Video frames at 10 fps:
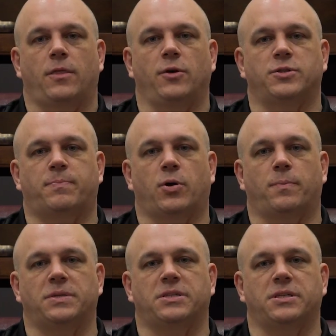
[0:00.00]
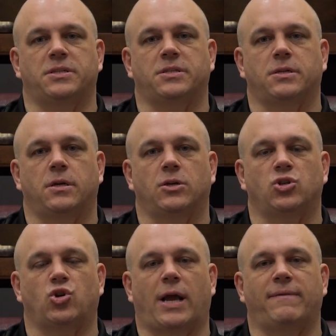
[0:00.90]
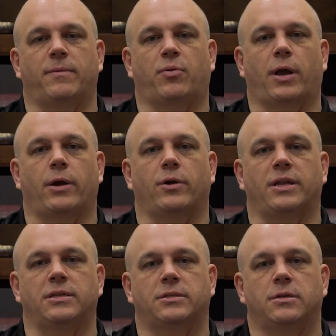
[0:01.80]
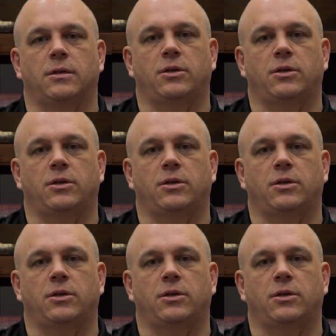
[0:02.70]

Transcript: Those purposes drive the priorities.